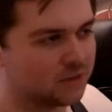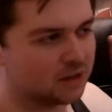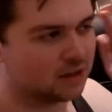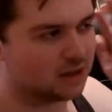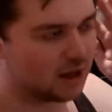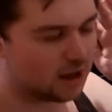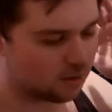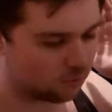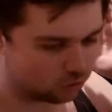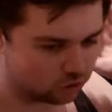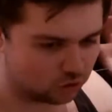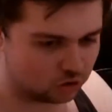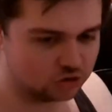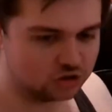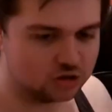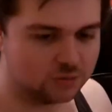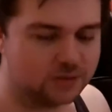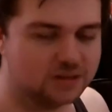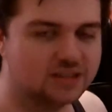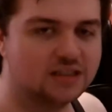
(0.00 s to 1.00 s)

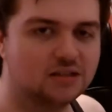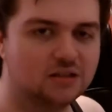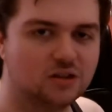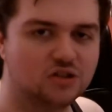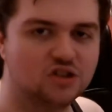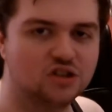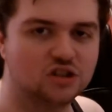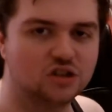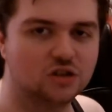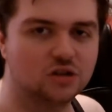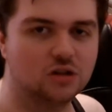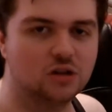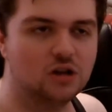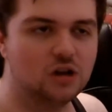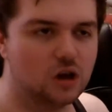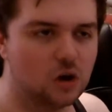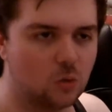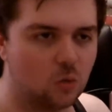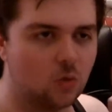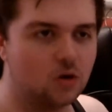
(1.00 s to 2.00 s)
100% logical.
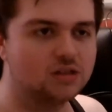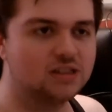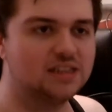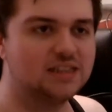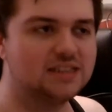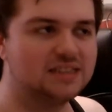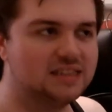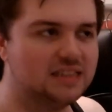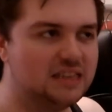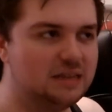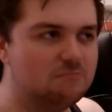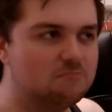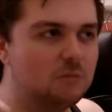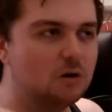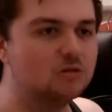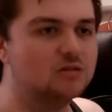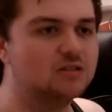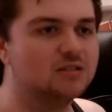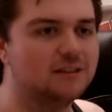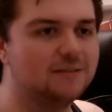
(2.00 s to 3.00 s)
What is the
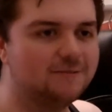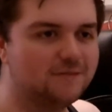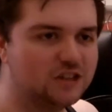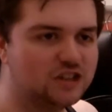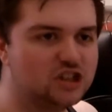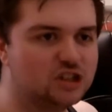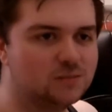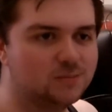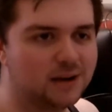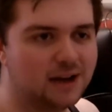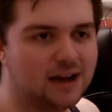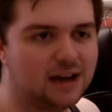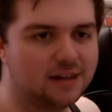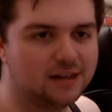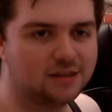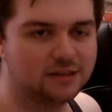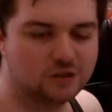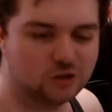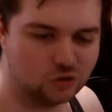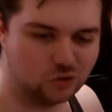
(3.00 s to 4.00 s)
most efficient
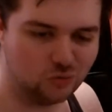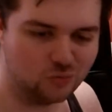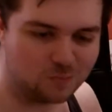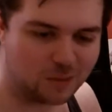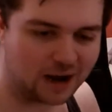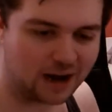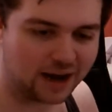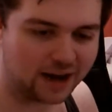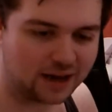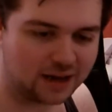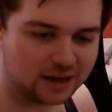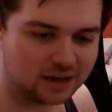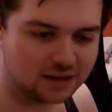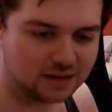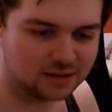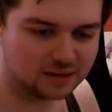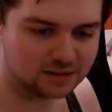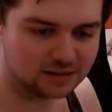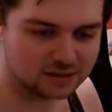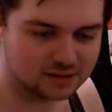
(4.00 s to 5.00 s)
path to my
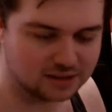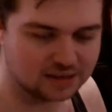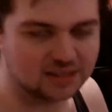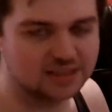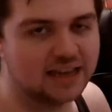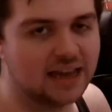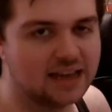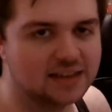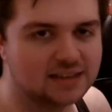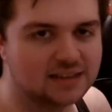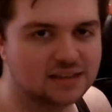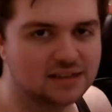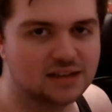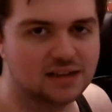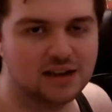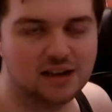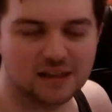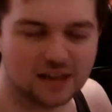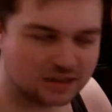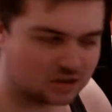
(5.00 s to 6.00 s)
success?
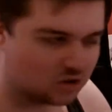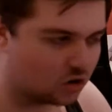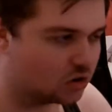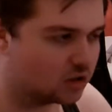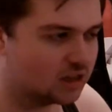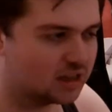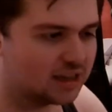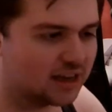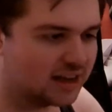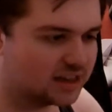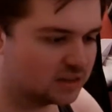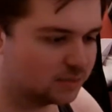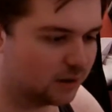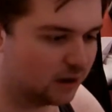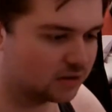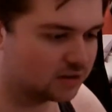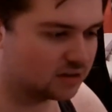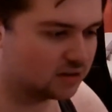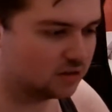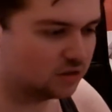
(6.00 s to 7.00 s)
That's all he cares
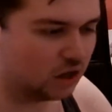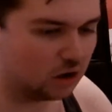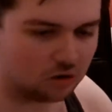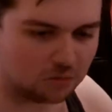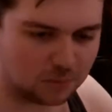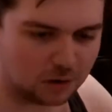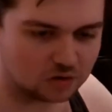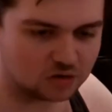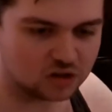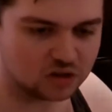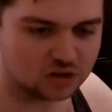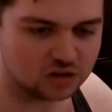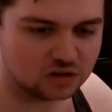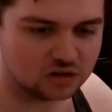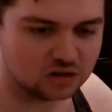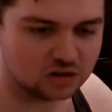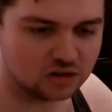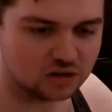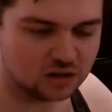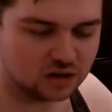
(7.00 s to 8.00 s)
about. No emotion,
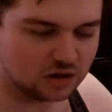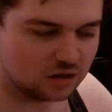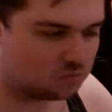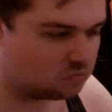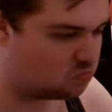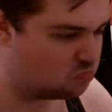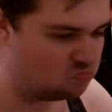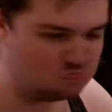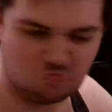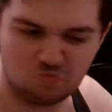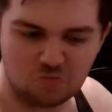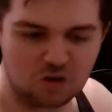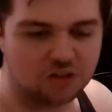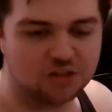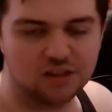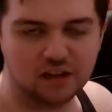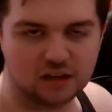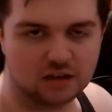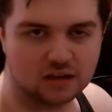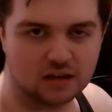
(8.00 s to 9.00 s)

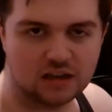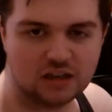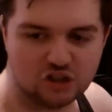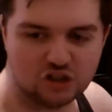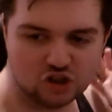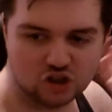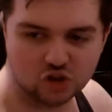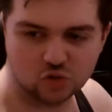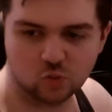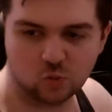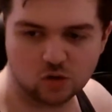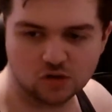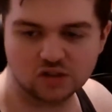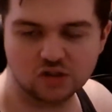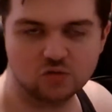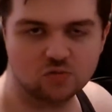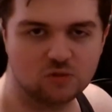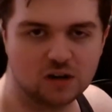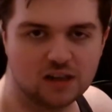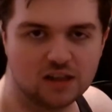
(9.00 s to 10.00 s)
nothing. He just wants to
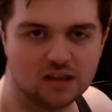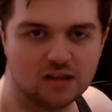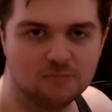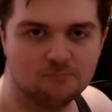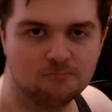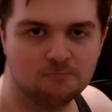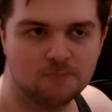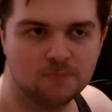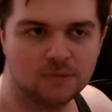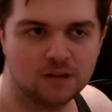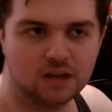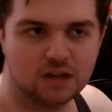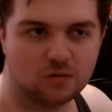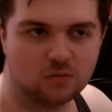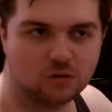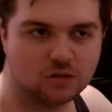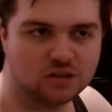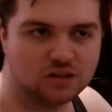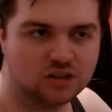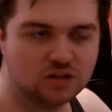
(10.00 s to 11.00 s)
win. He
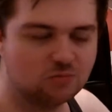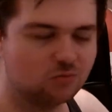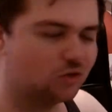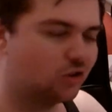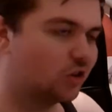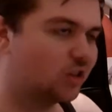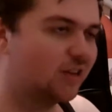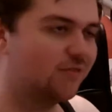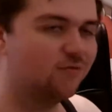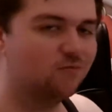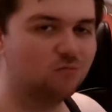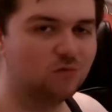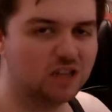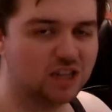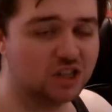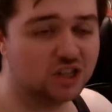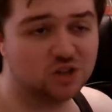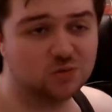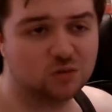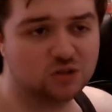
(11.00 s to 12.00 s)
wants, well, not even win, he
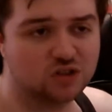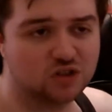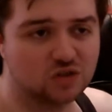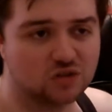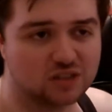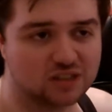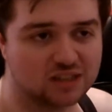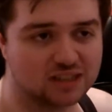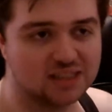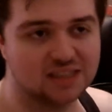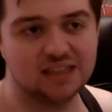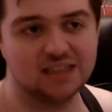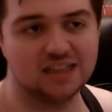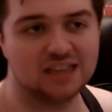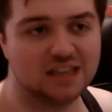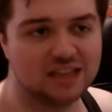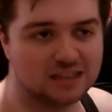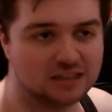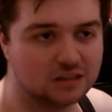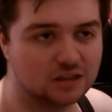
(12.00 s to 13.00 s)
just wants to succeed in
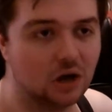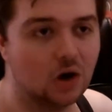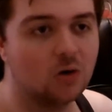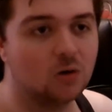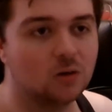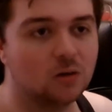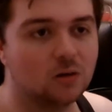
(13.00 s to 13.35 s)
his goal.